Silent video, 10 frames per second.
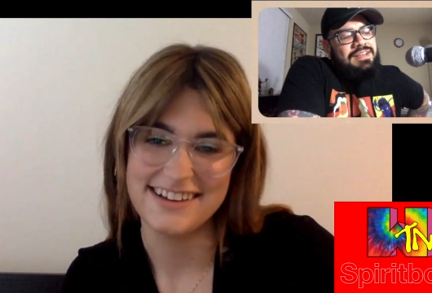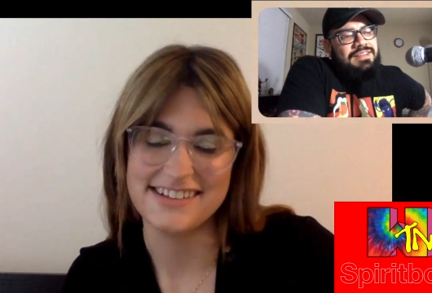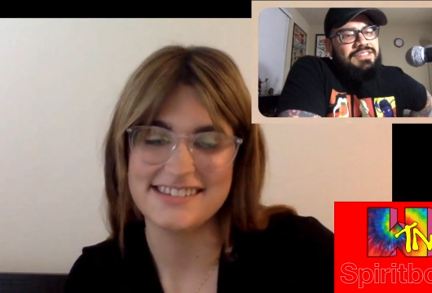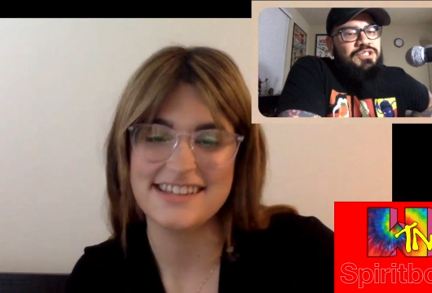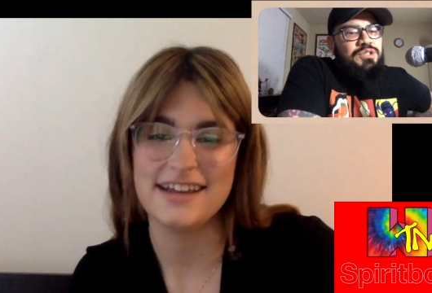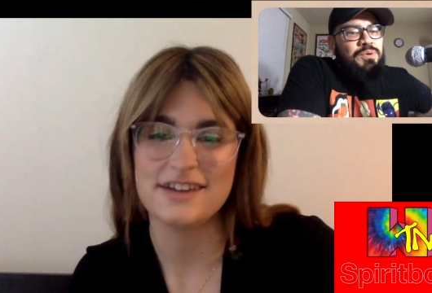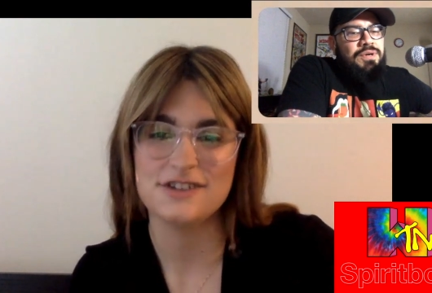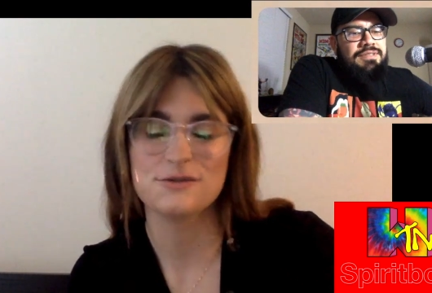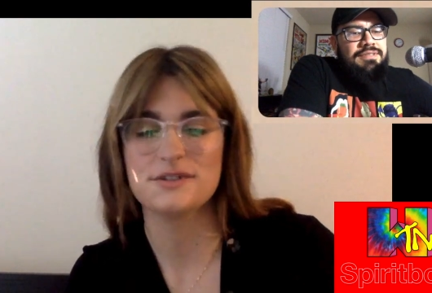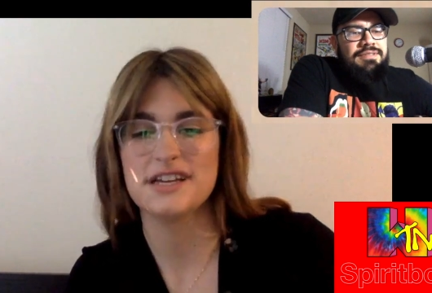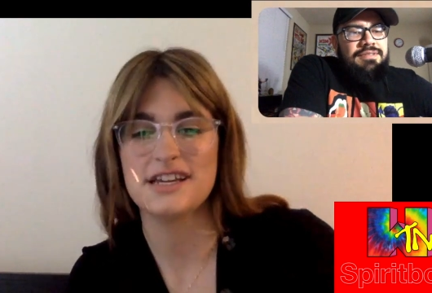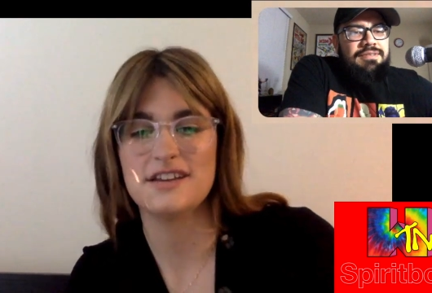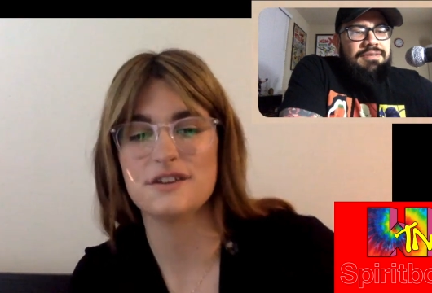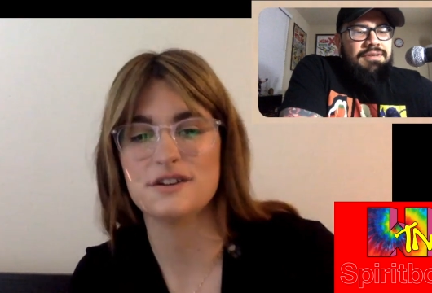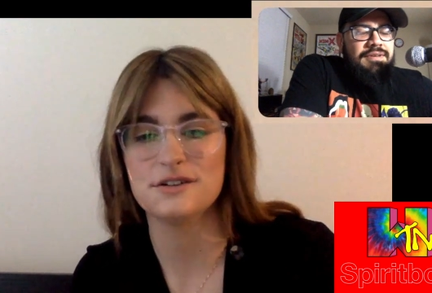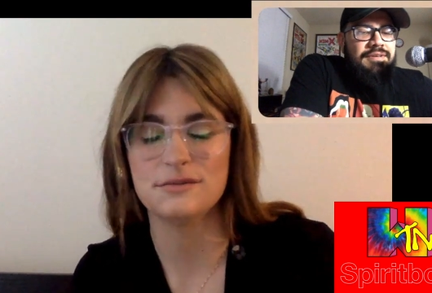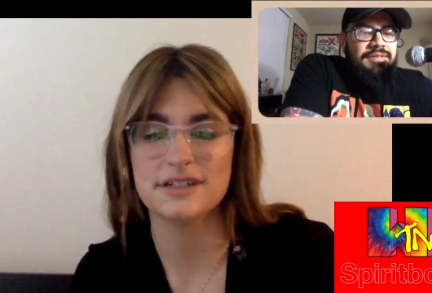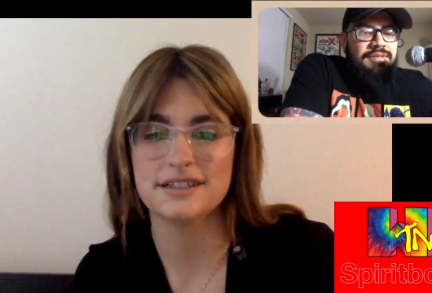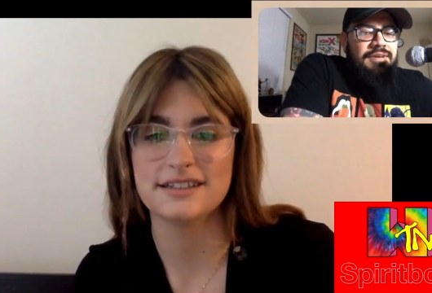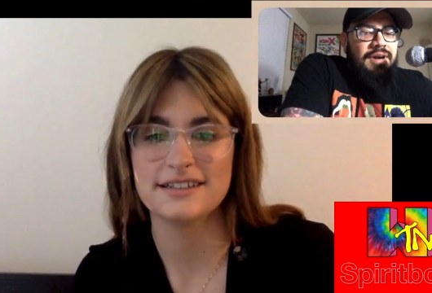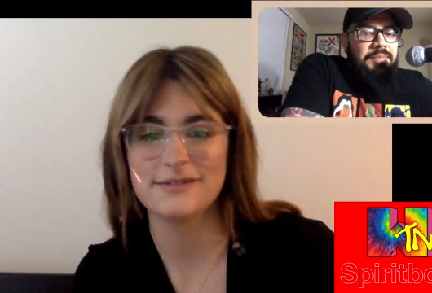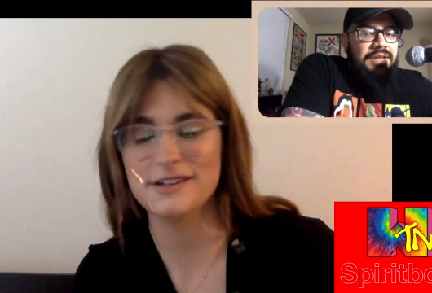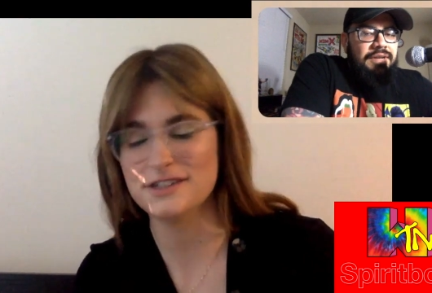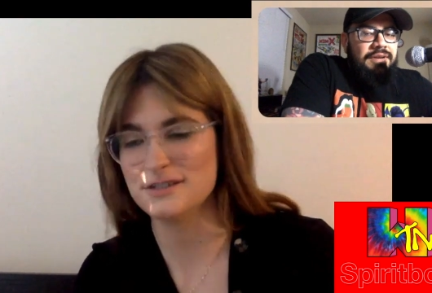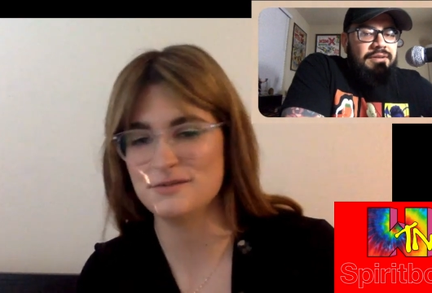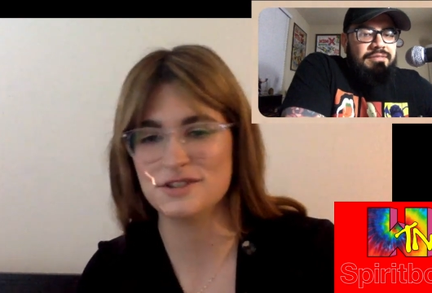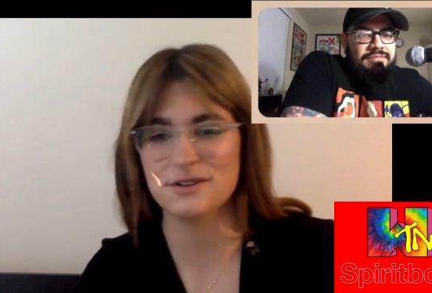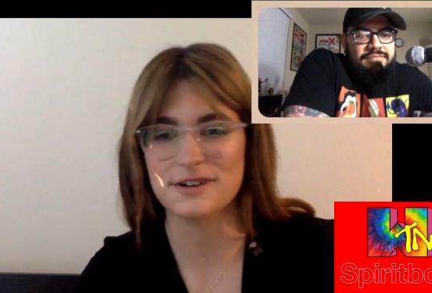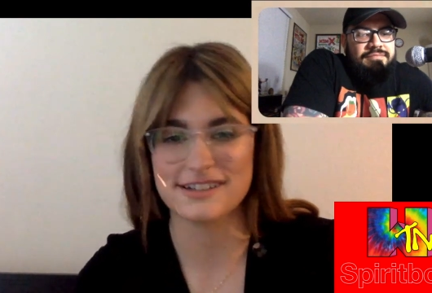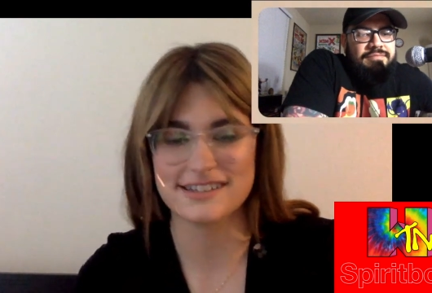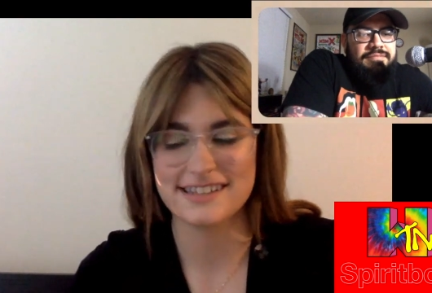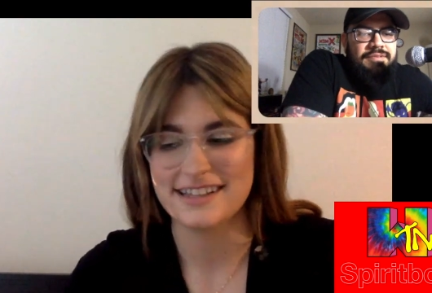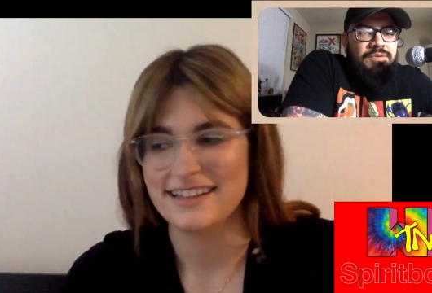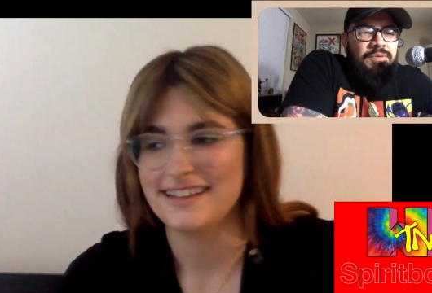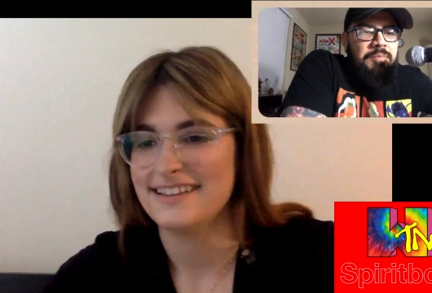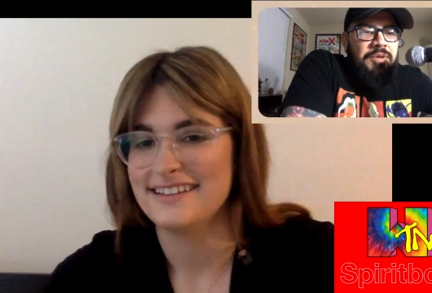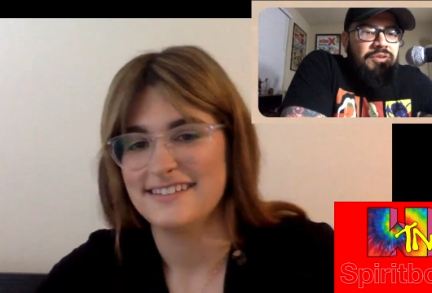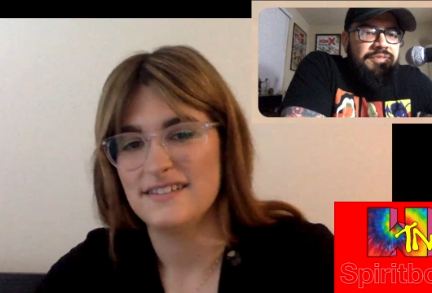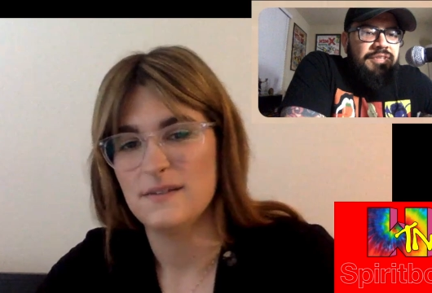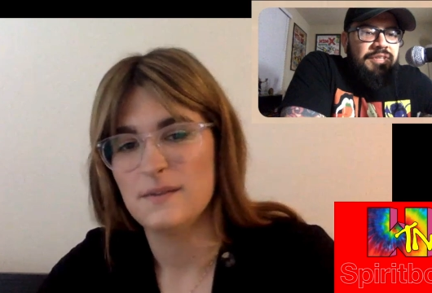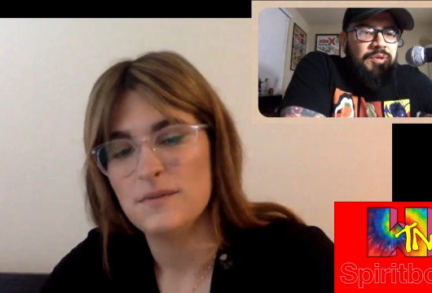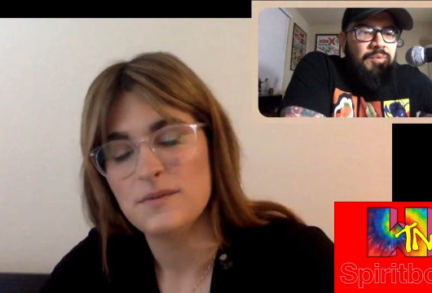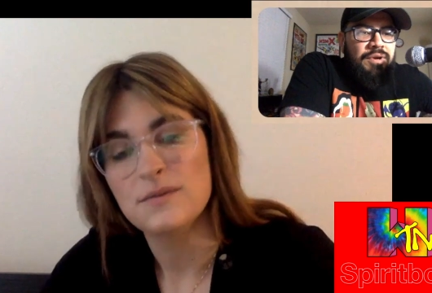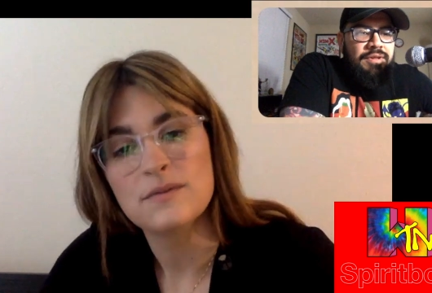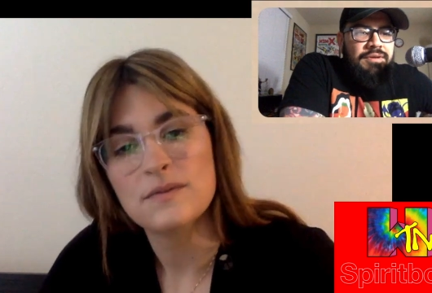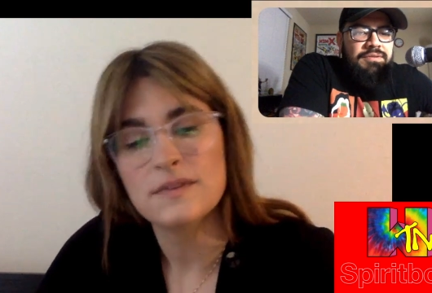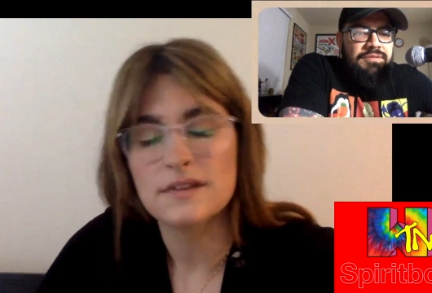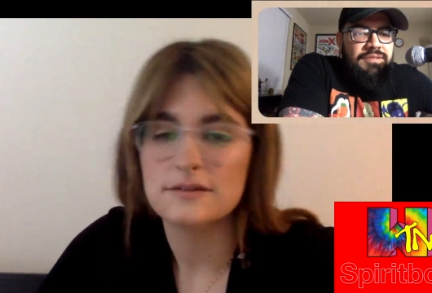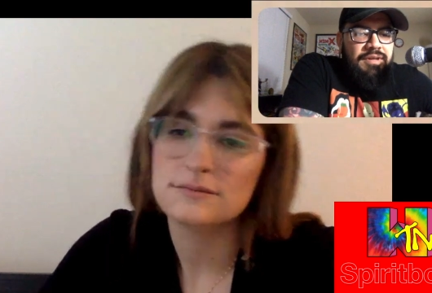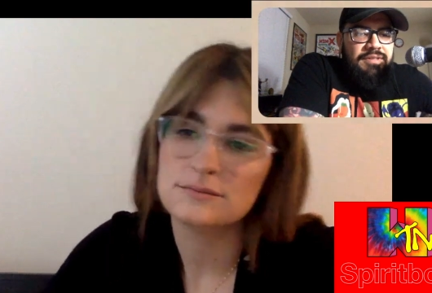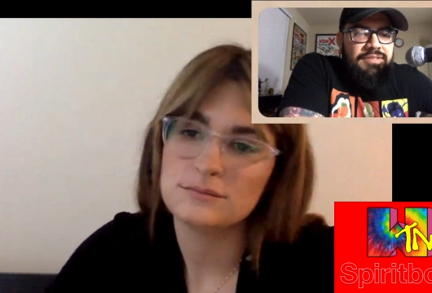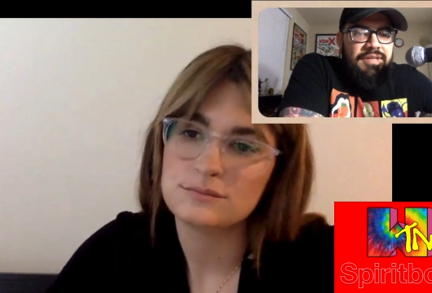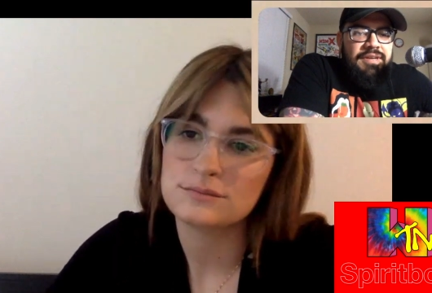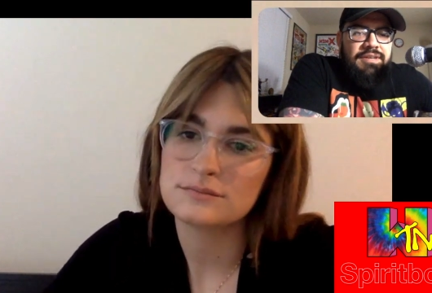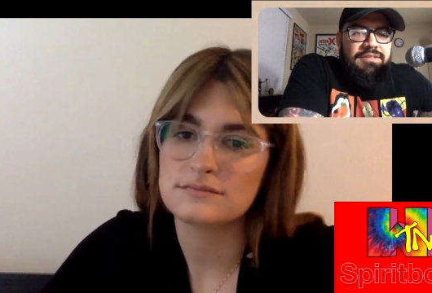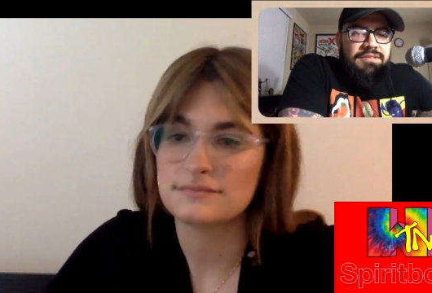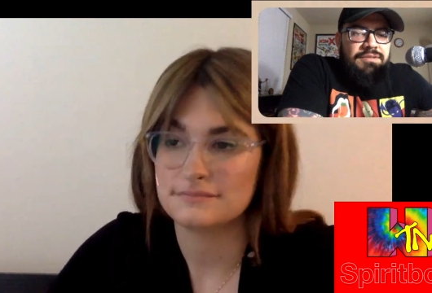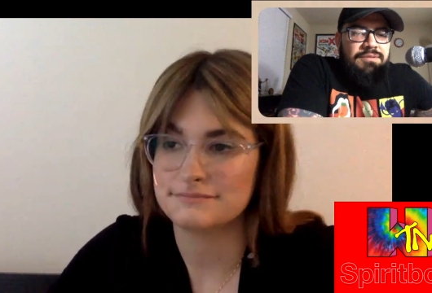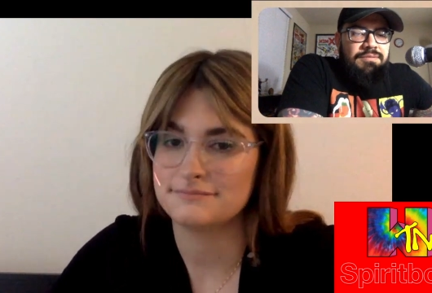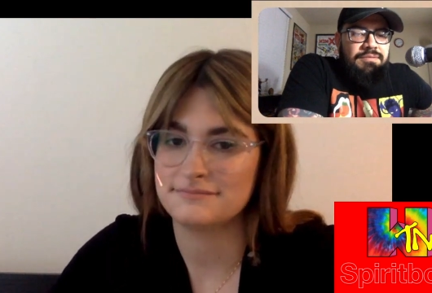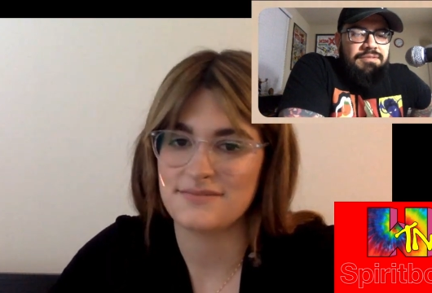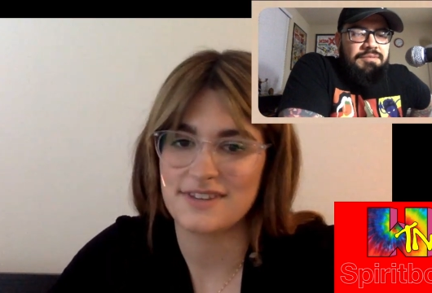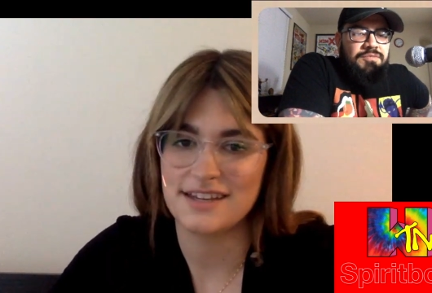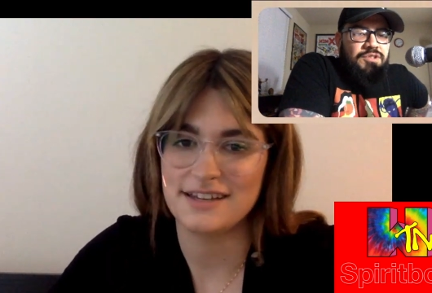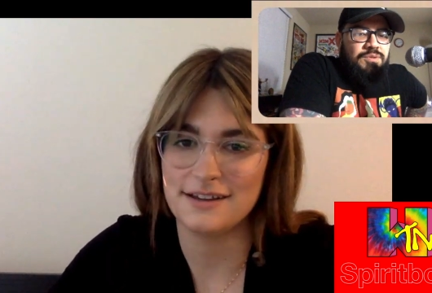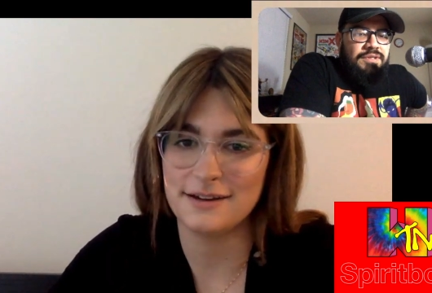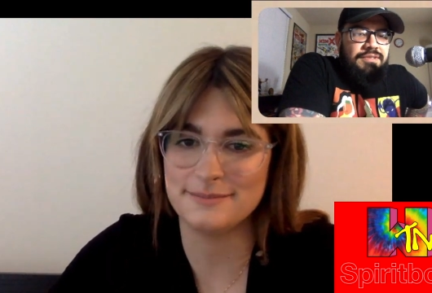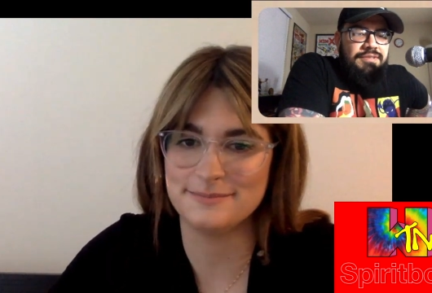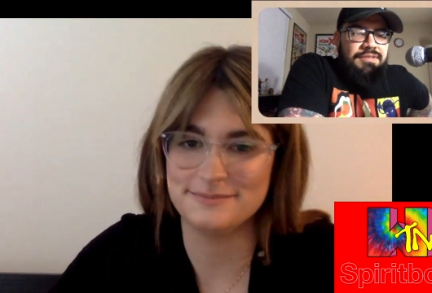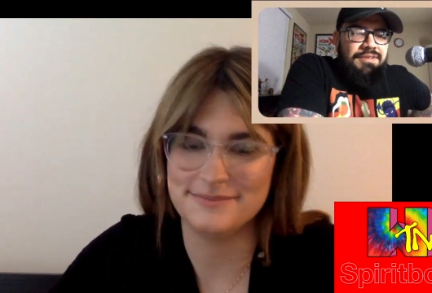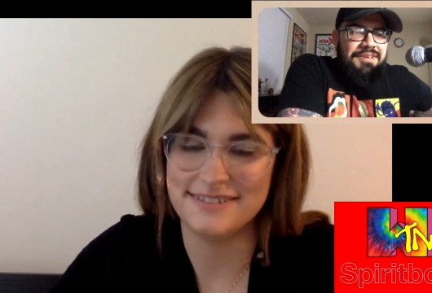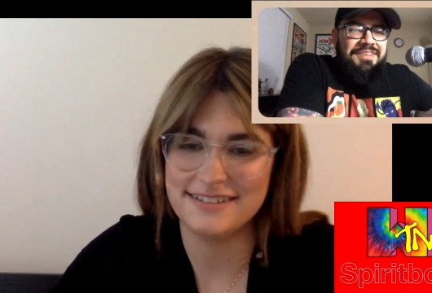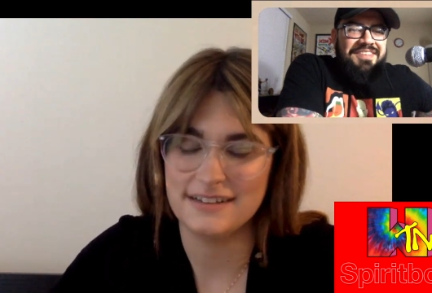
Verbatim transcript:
Speaker 1: on stage. Jorts. We'll take you to Goodwill. You wear mean, some jorts.
Speaker 2: You, I mean, you've seen me wear those on stage too. Some jorts.